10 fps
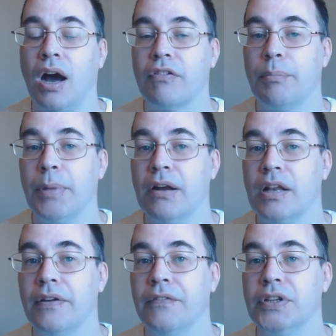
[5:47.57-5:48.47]
after a
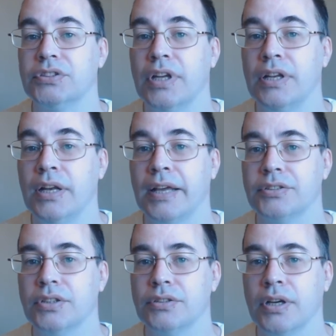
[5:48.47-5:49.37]
period of extended
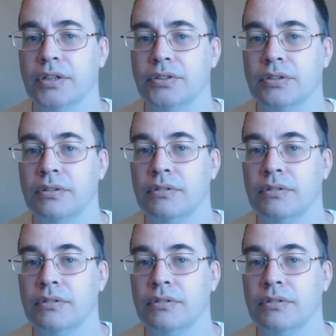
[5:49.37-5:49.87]
exercise.